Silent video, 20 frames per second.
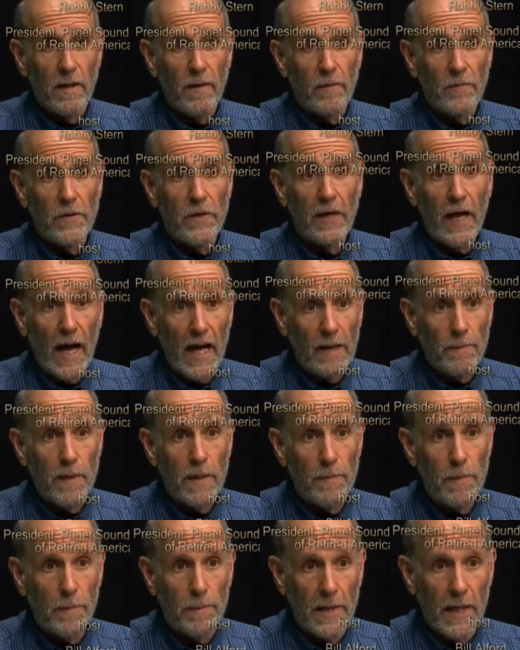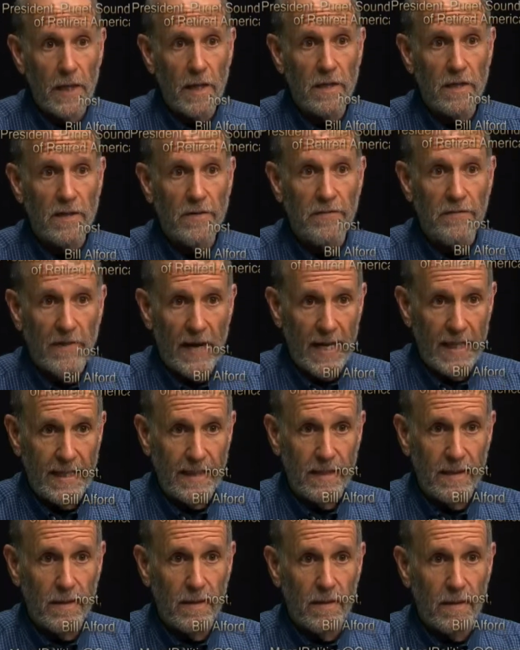You got to be prepared to fight
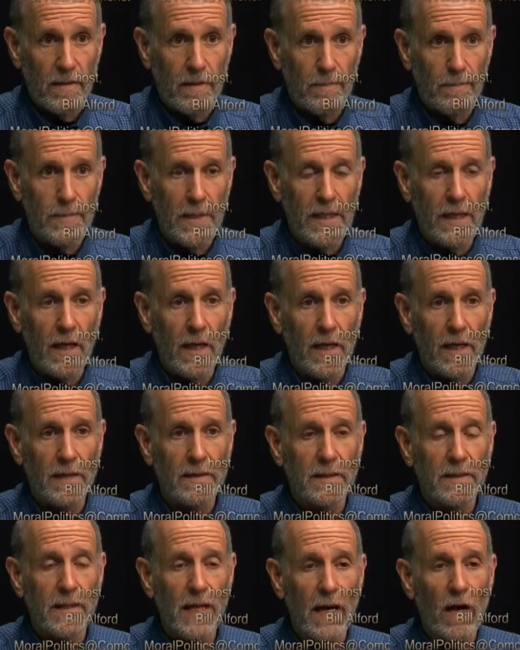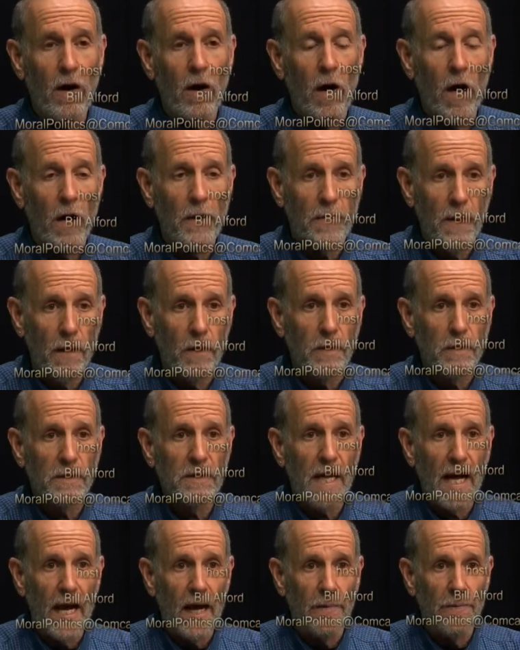because there are those
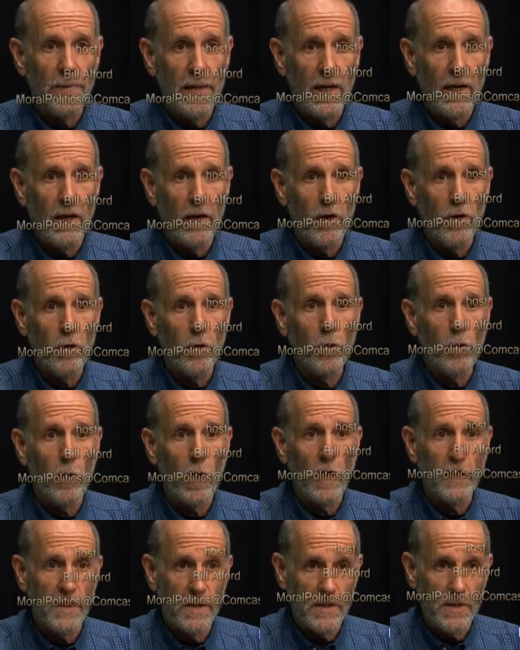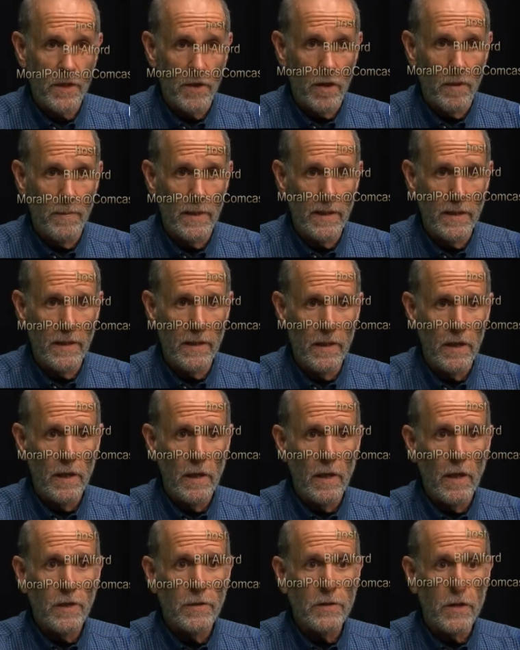out there who are determined
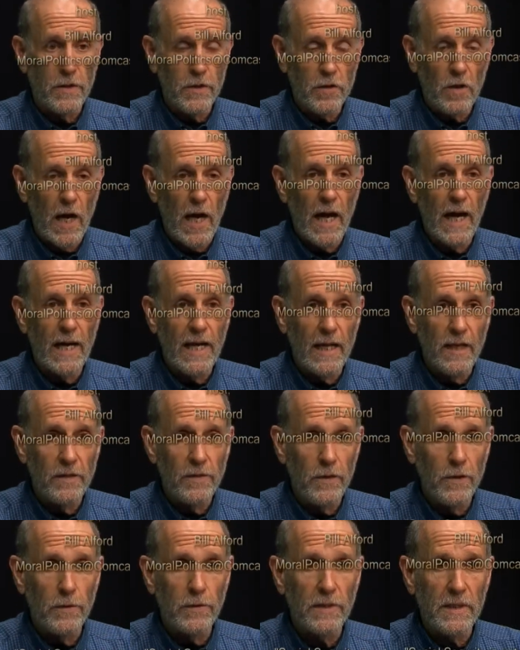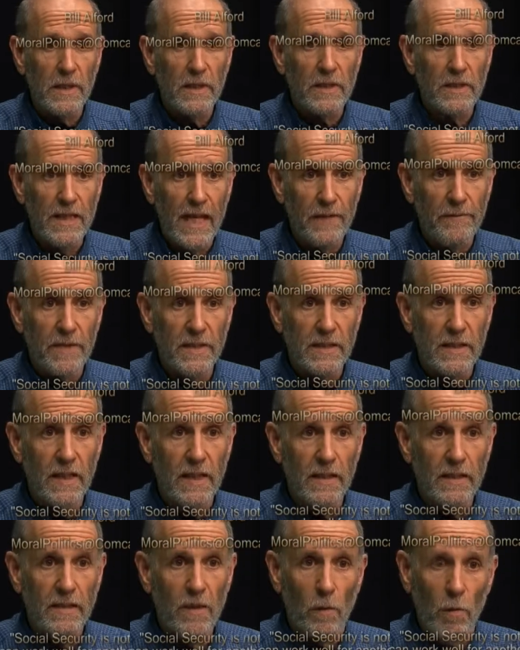to try and use this deficit
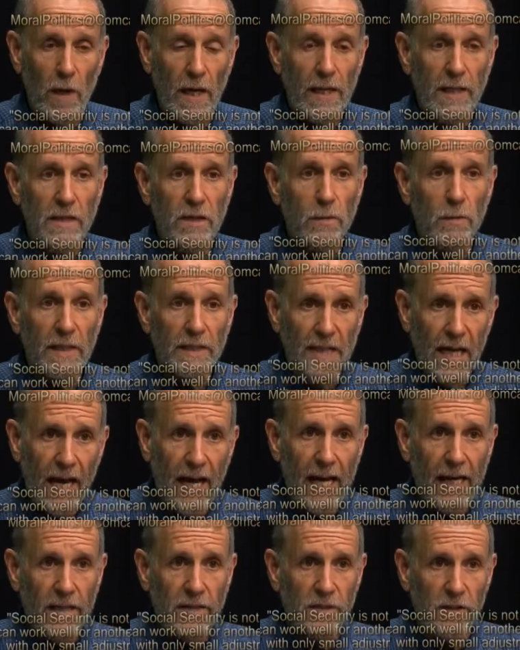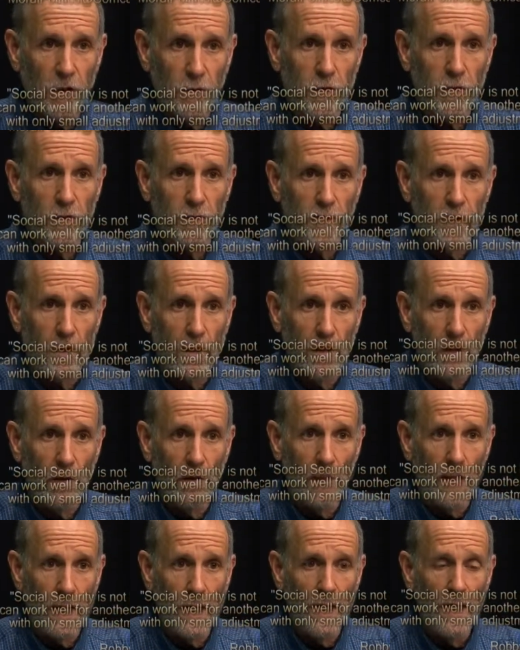as a way to attack Social
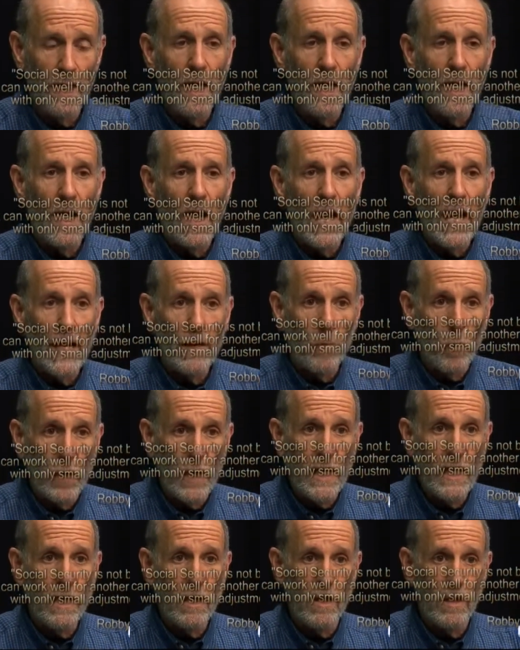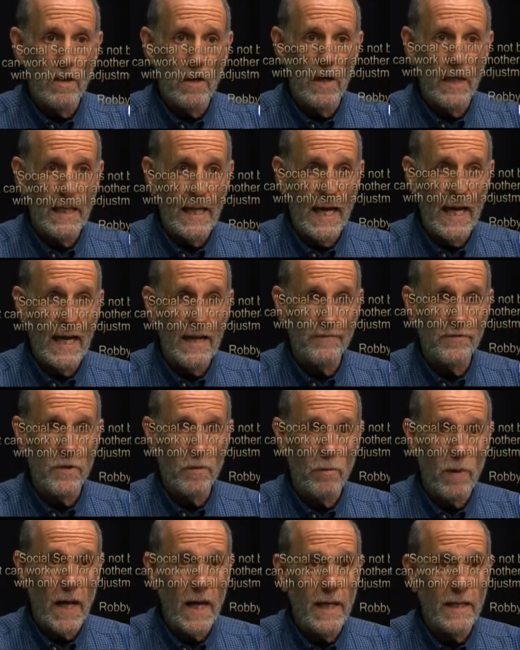Security. And we are going to have to
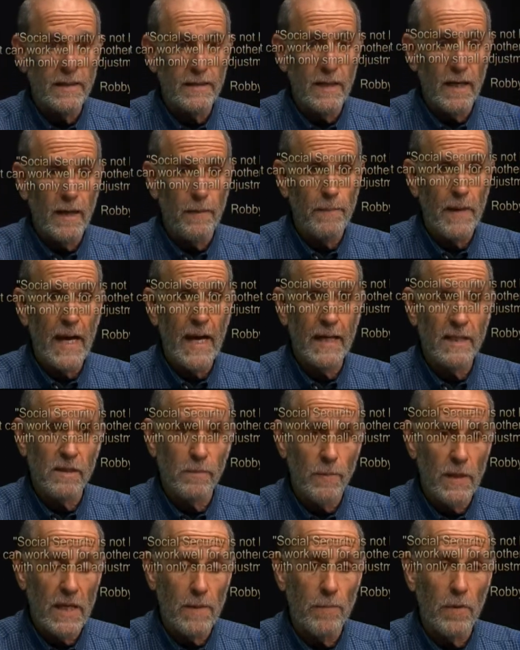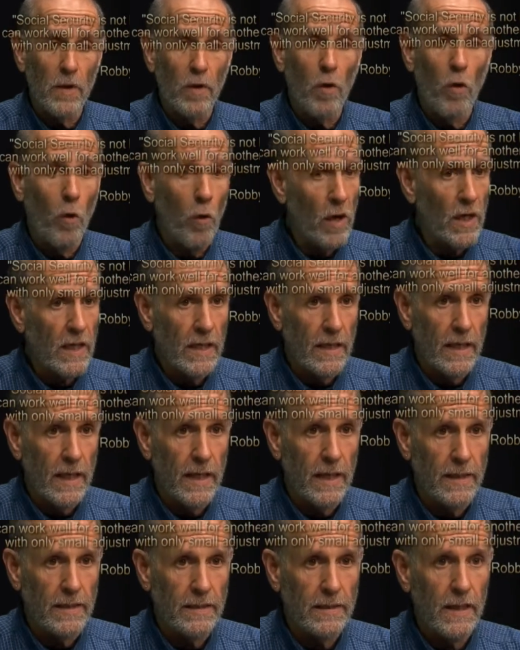rise up as people,
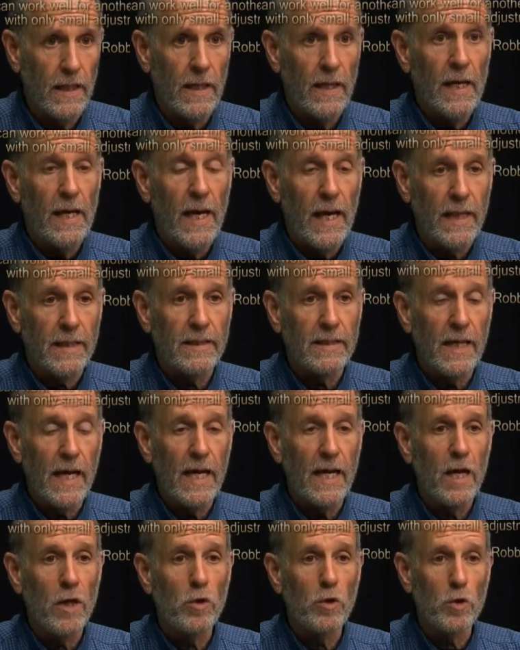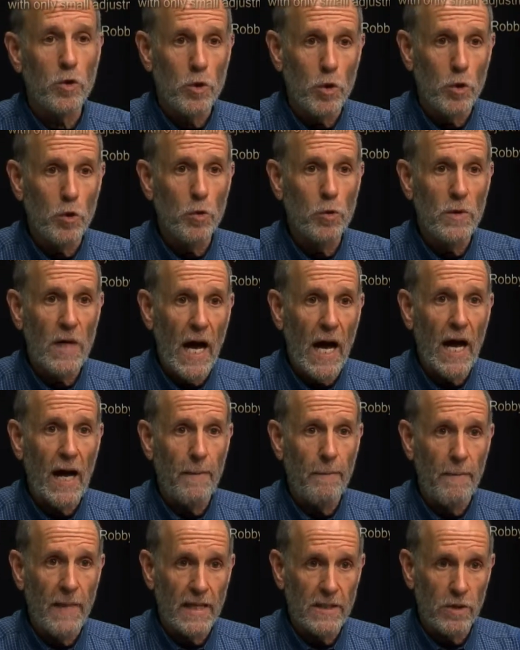organize, and say, do
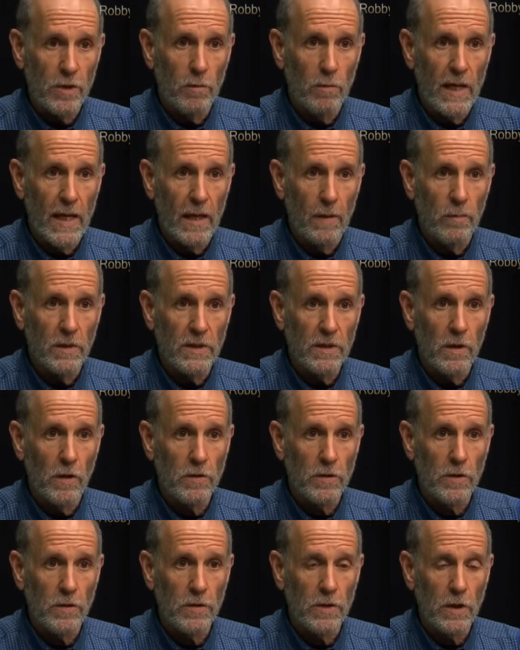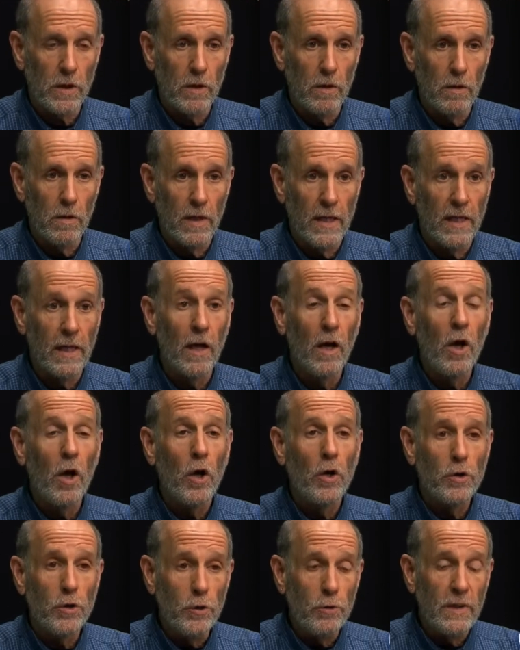not mess around with Social Security.
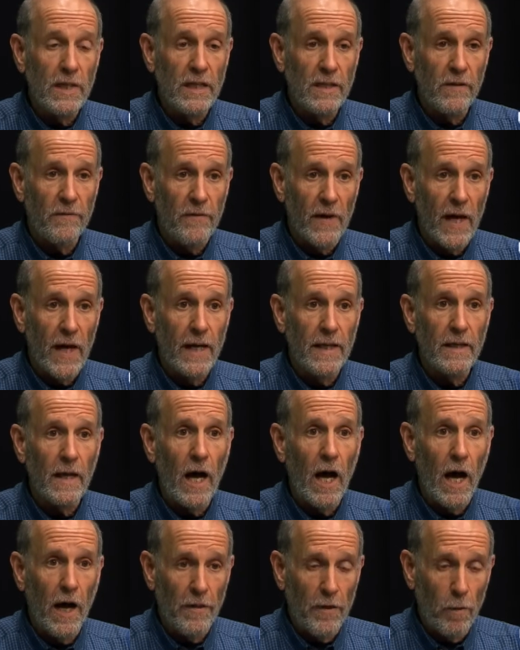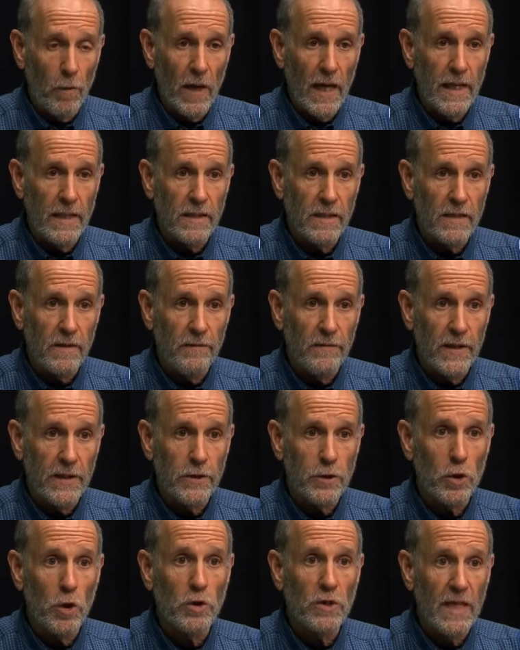You need to find other ways to
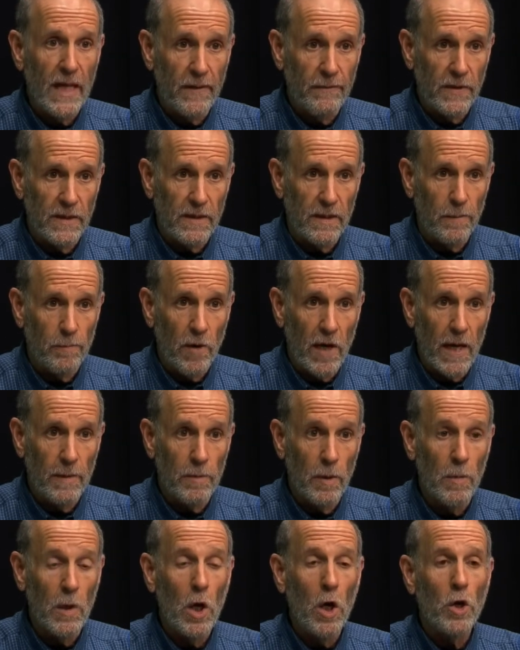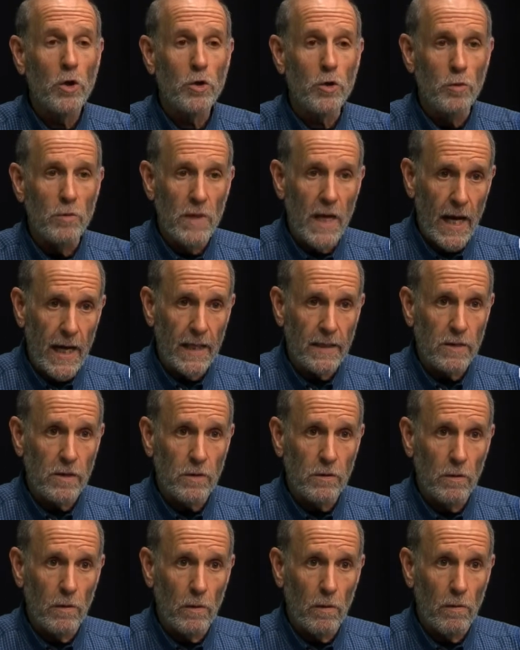fix your deficit problem. Do not
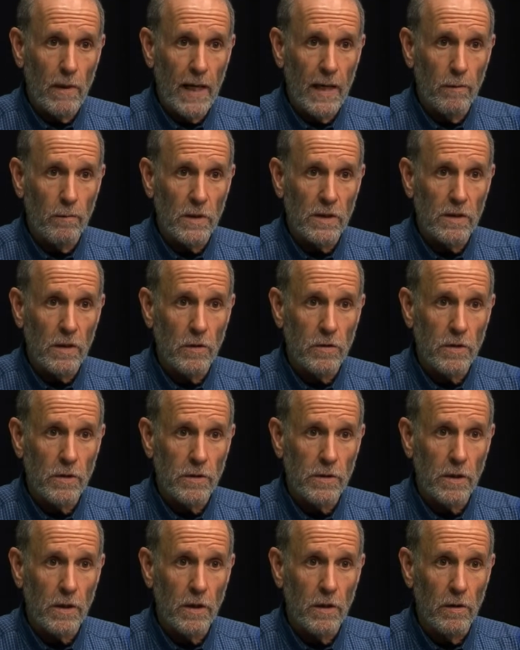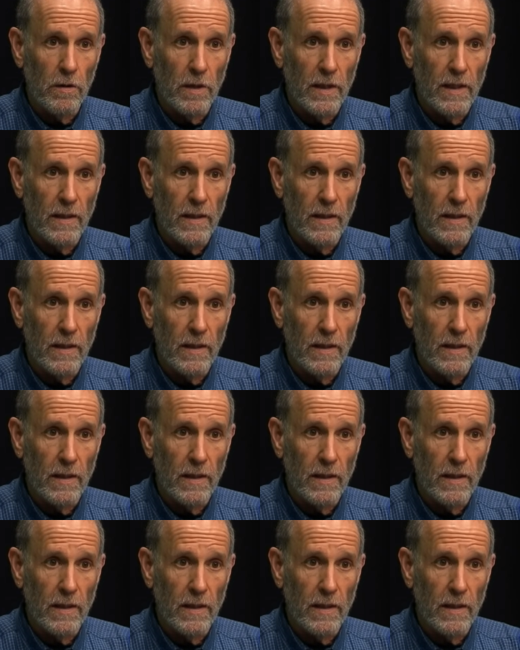screw around with Social Security.